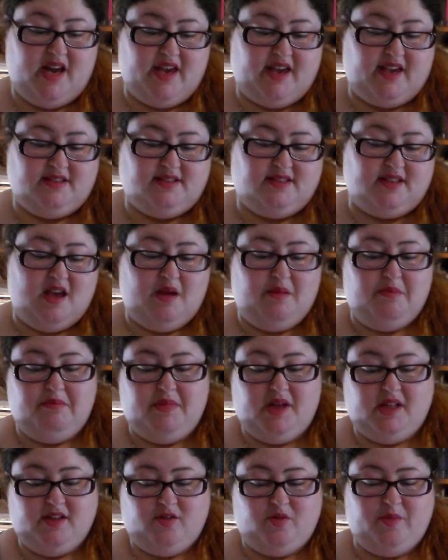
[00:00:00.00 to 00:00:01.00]
I guess,
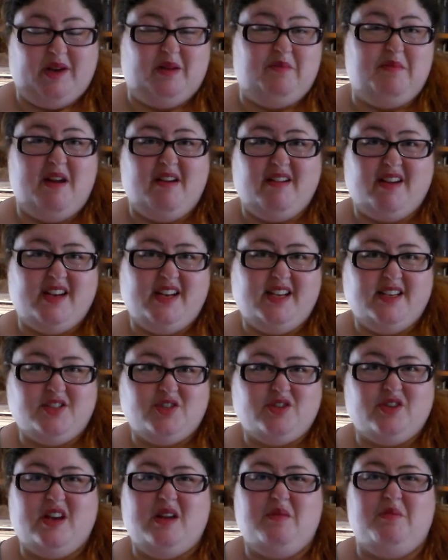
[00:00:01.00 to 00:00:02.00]
a little bit American
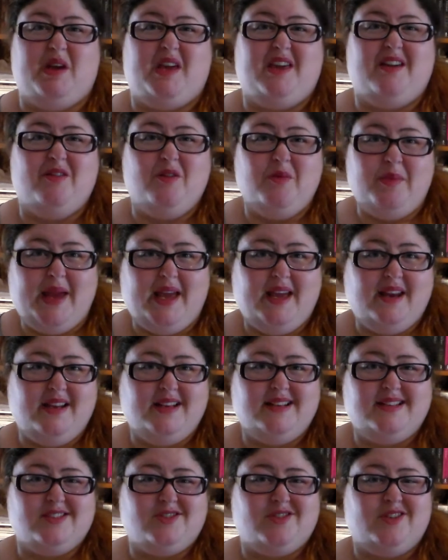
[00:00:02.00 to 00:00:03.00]
history, but
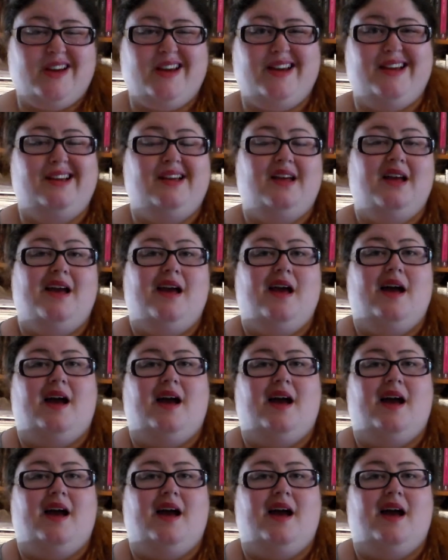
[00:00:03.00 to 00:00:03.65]
European history,